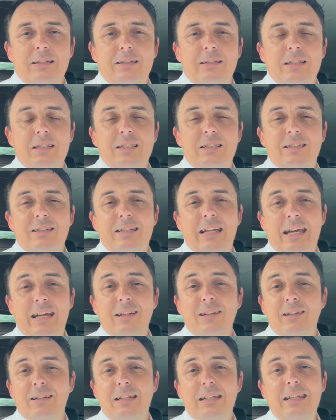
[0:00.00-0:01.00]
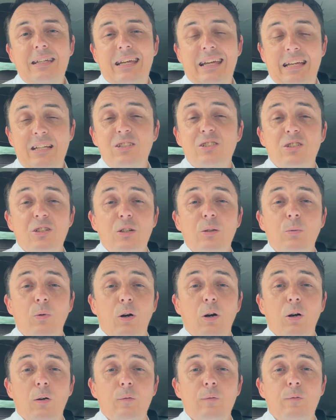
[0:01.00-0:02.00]
There's then the issue
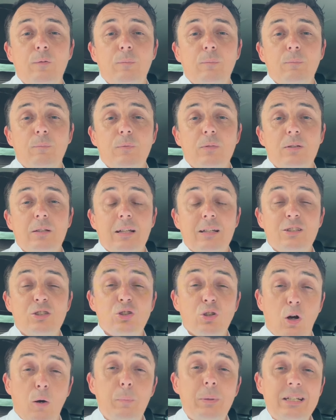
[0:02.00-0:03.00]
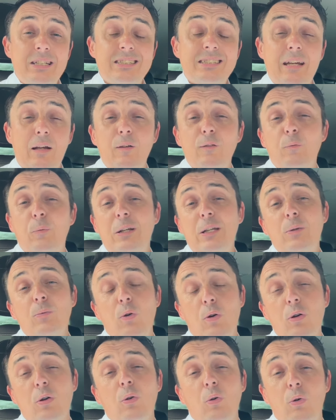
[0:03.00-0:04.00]
of the job itself when you're
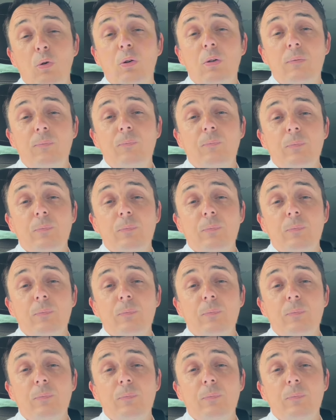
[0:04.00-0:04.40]
on court.